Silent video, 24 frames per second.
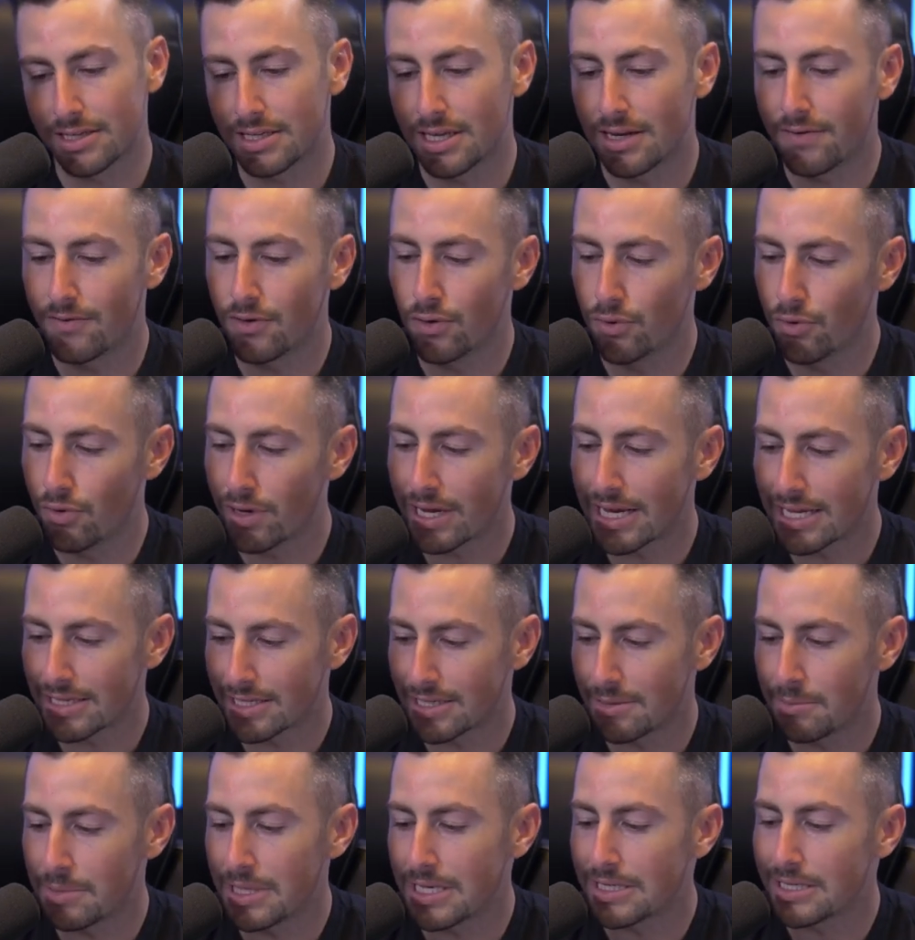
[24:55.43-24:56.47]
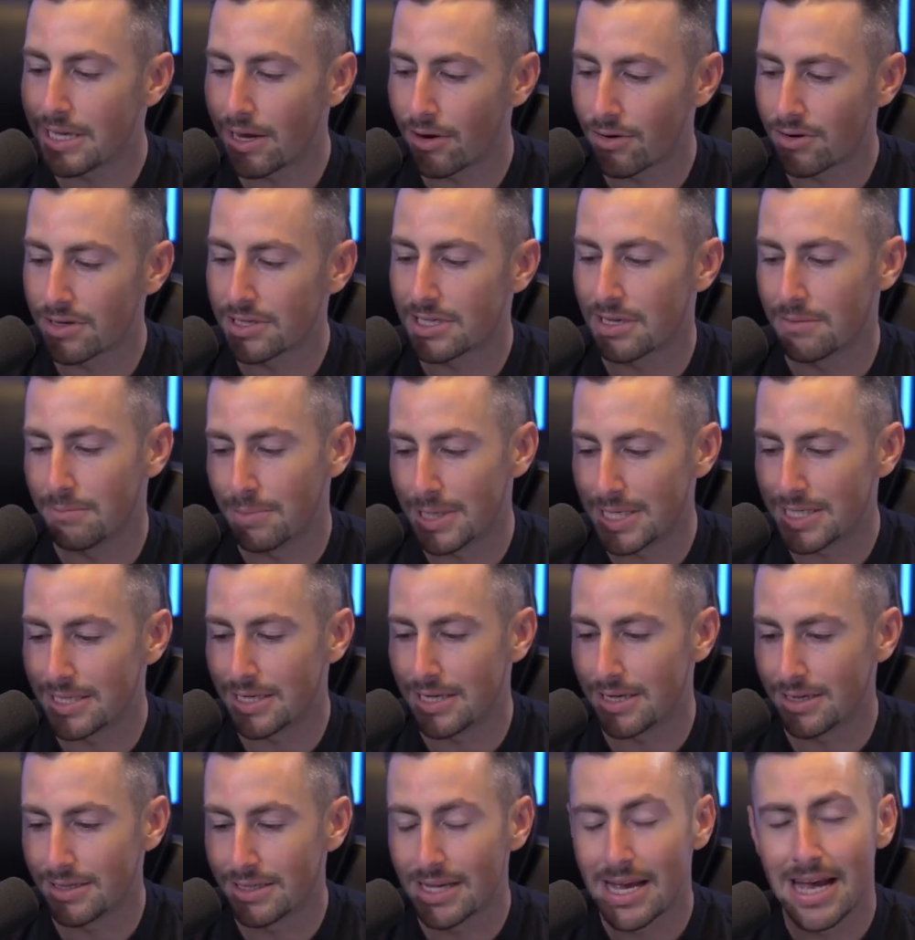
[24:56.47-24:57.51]
And if you look at some of these areas in
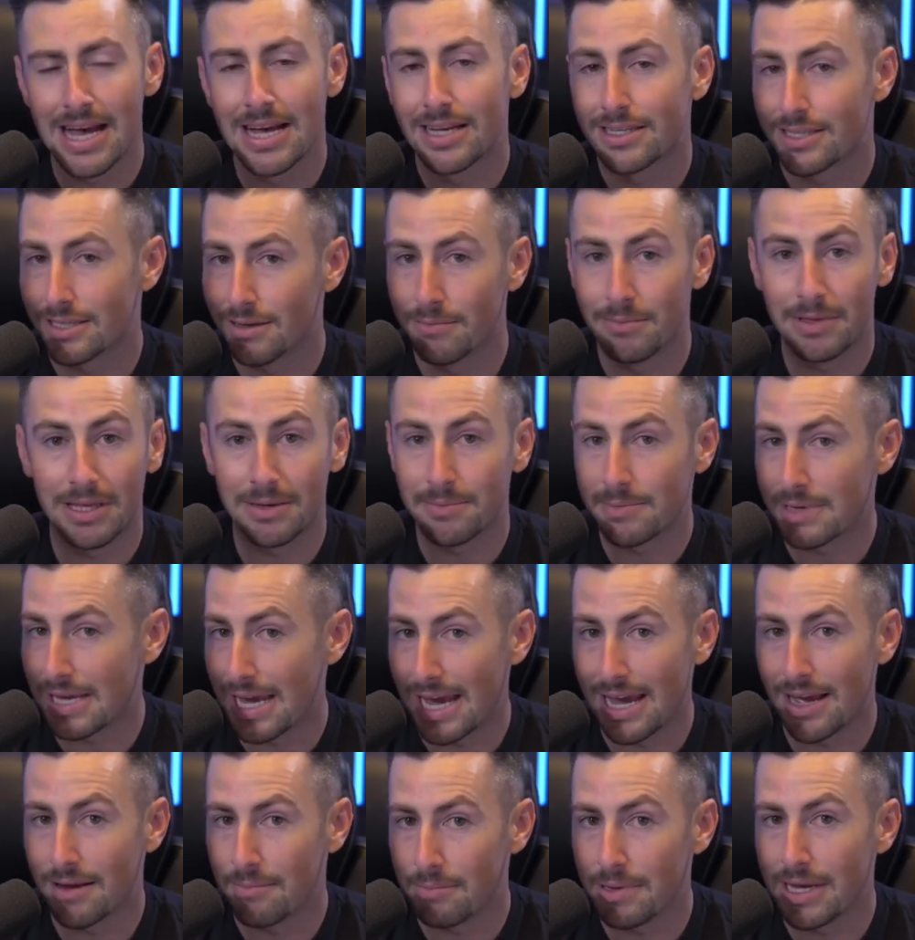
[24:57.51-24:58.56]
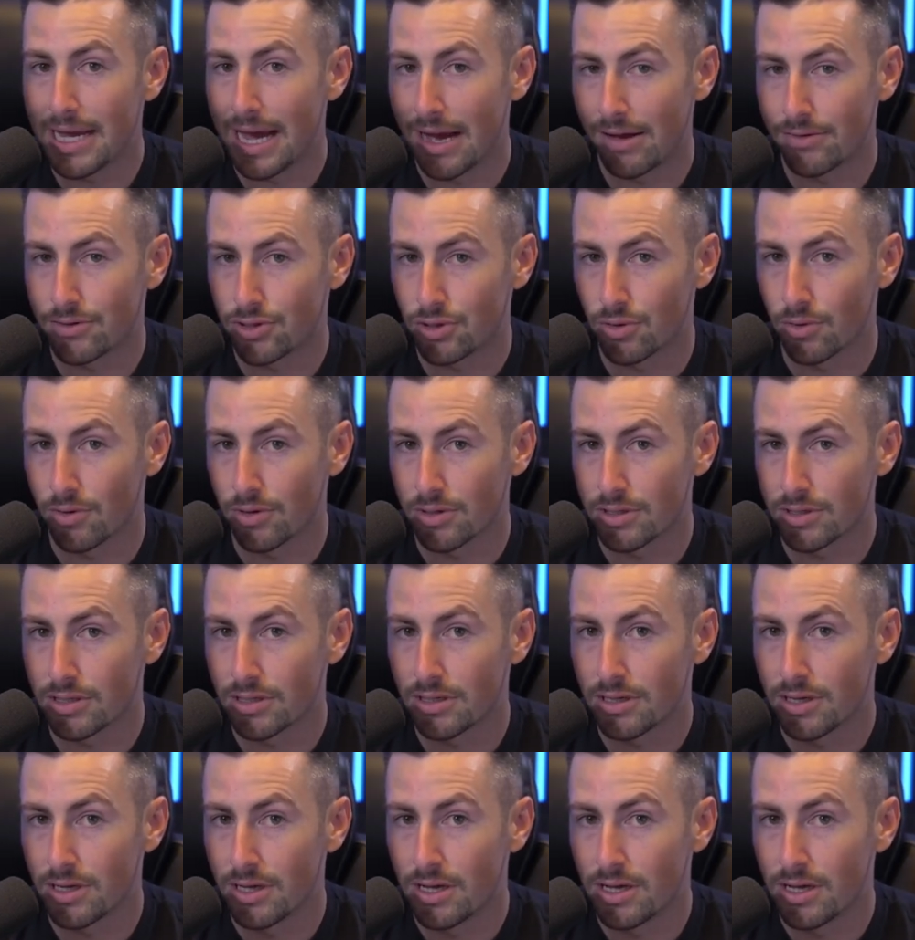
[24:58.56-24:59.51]
business, some of them can be outsourced,